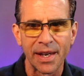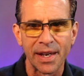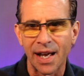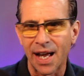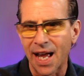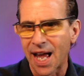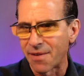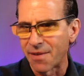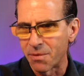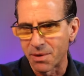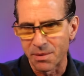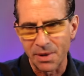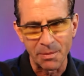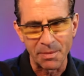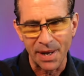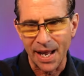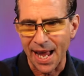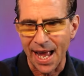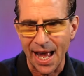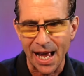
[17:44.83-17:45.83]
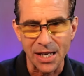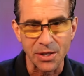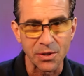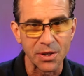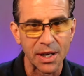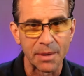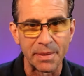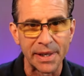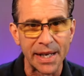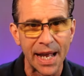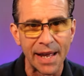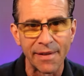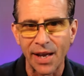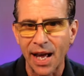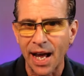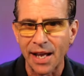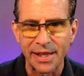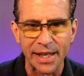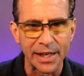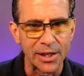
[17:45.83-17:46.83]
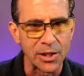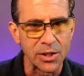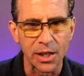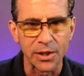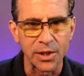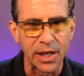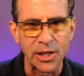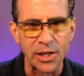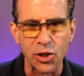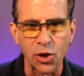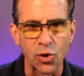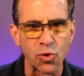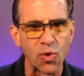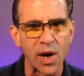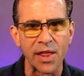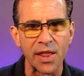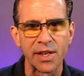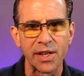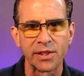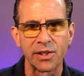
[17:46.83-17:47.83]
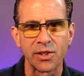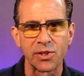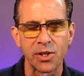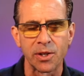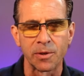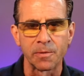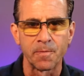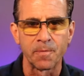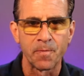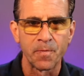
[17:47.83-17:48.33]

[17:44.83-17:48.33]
I have them in my house. I mean, I think it's a great thing to do.